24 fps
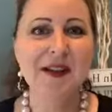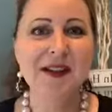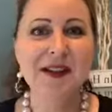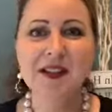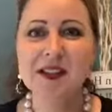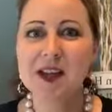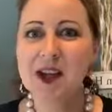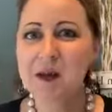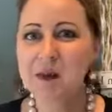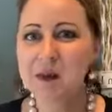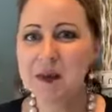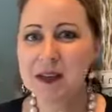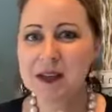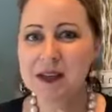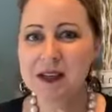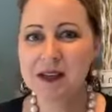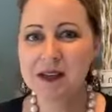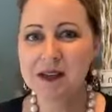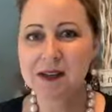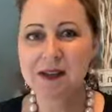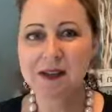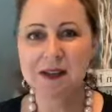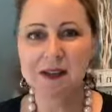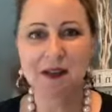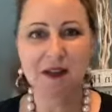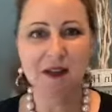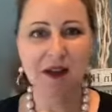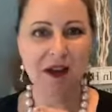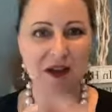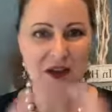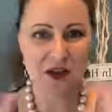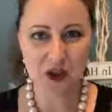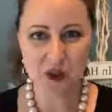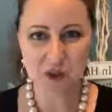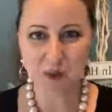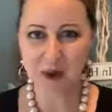yummy
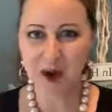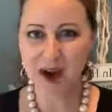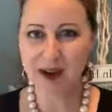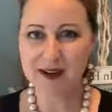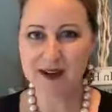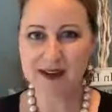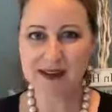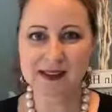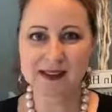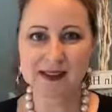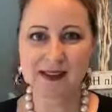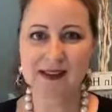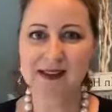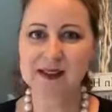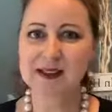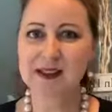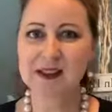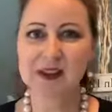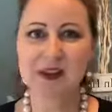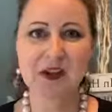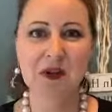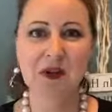lunchboxes